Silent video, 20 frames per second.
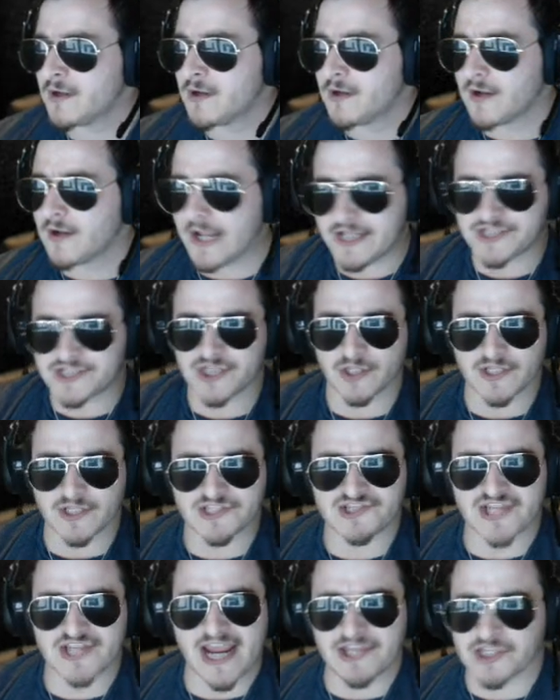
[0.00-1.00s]
And so
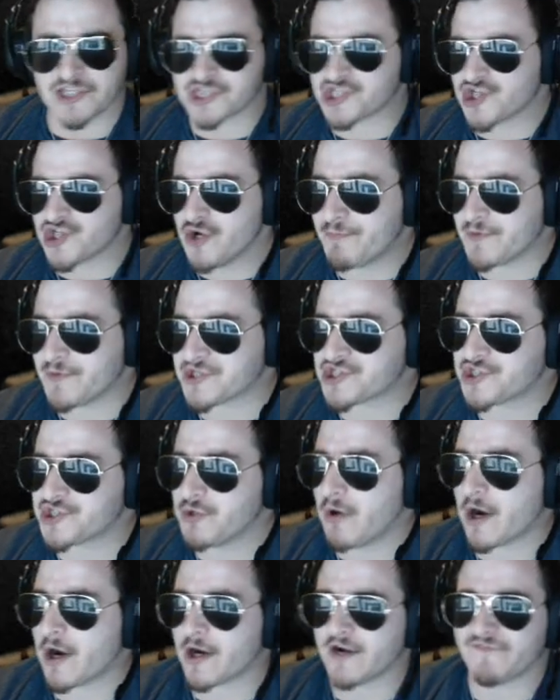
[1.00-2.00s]
let's say the soup is
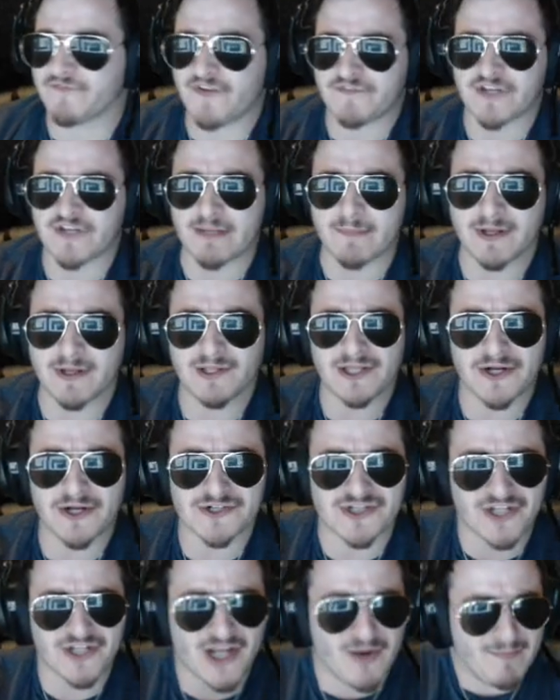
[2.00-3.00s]
250 milliliters,
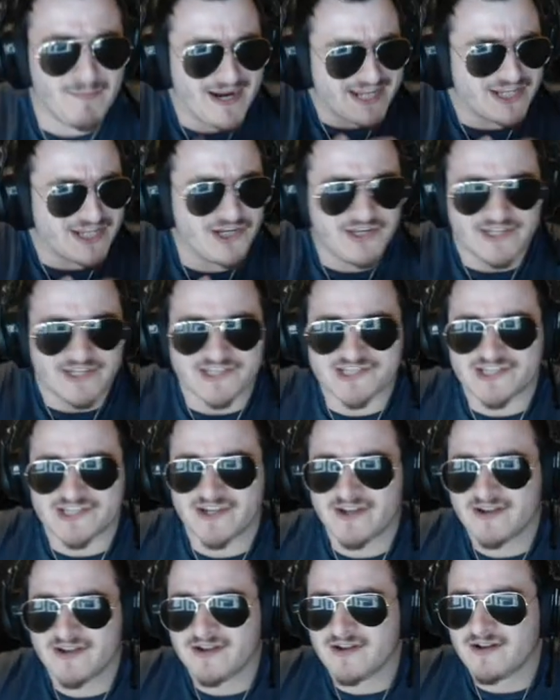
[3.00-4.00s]
and you go, my goodness,
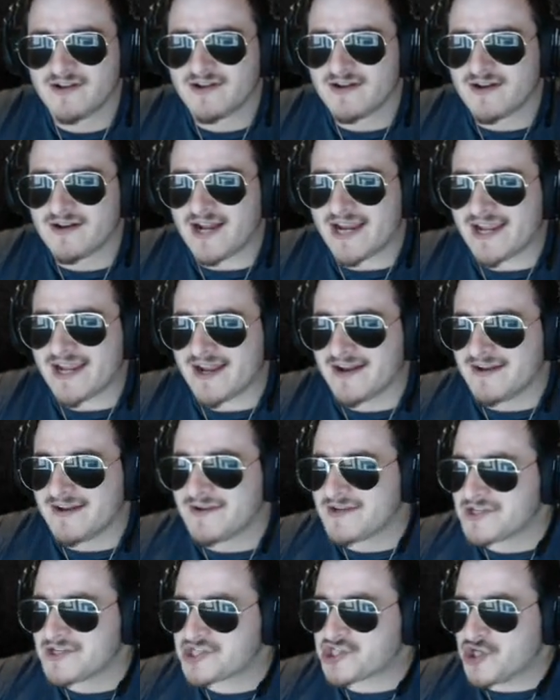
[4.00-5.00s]

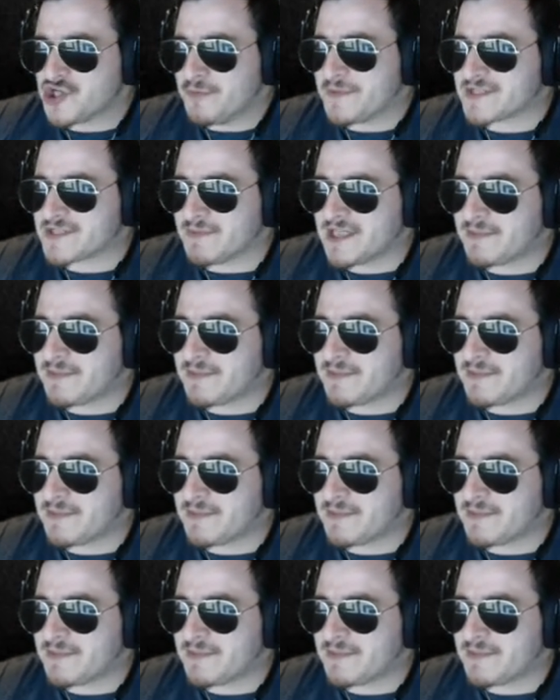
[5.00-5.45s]
soup is meant to